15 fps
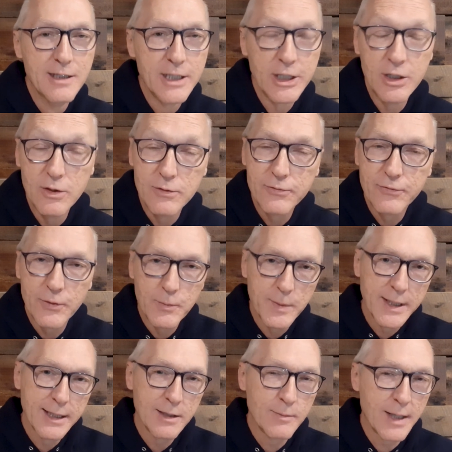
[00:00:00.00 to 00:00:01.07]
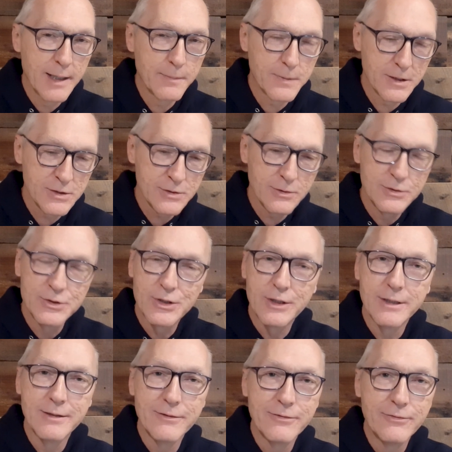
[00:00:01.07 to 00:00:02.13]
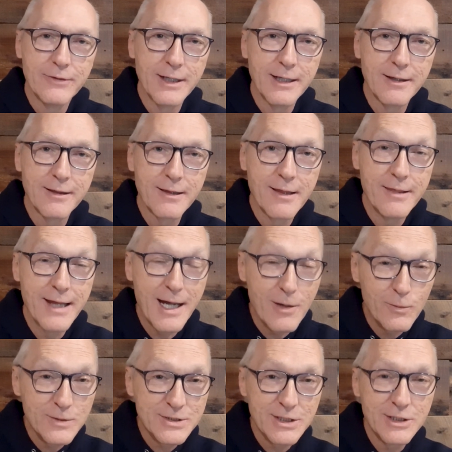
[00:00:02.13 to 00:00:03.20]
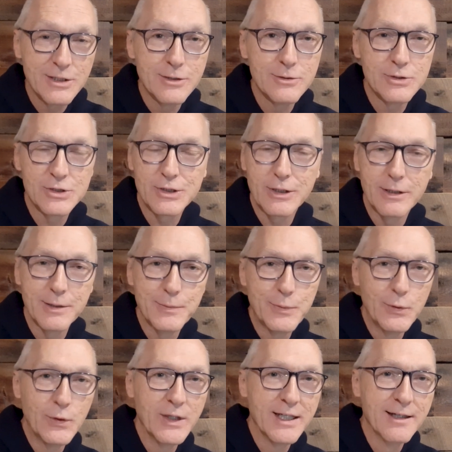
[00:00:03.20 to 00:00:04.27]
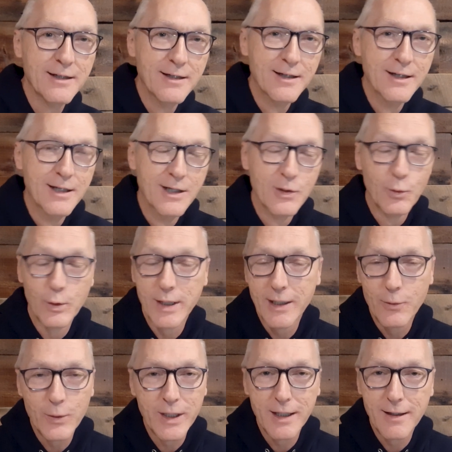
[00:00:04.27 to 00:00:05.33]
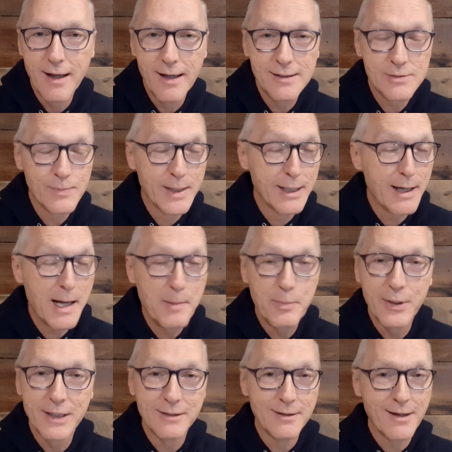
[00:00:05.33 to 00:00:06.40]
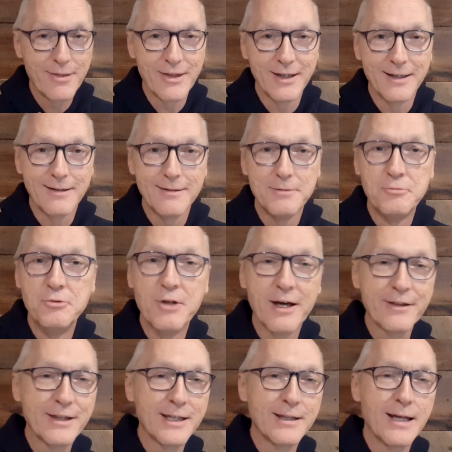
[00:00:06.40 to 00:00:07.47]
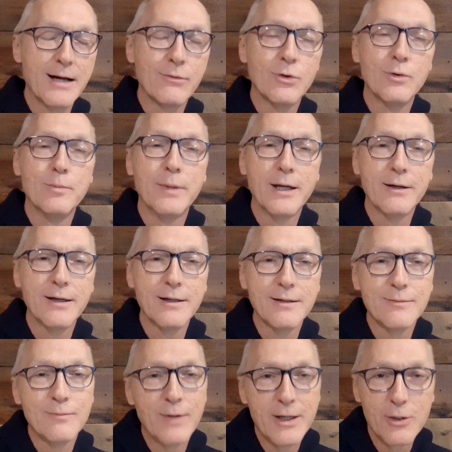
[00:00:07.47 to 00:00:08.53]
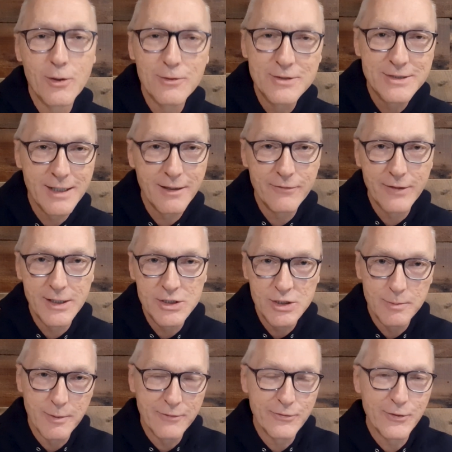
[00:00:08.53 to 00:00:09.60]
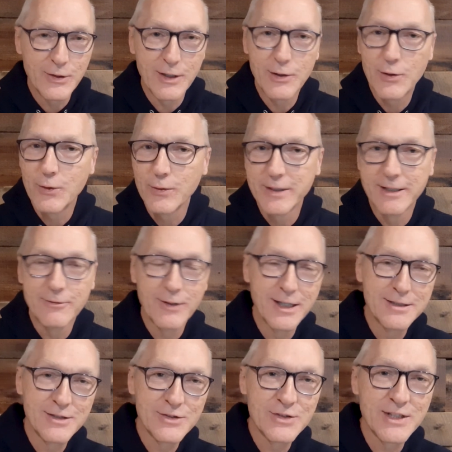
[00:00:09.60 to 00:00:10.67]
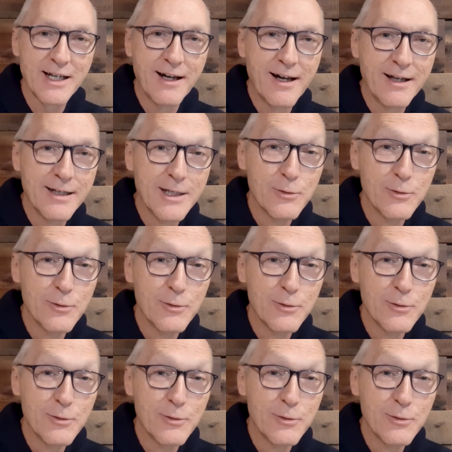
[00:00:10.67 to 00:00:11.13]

You know, for me and my personal journey of faith, that was a huge turning point. When I realized, man, I bring nothing, nothing that will merit my own salvation before a holy and righteous God.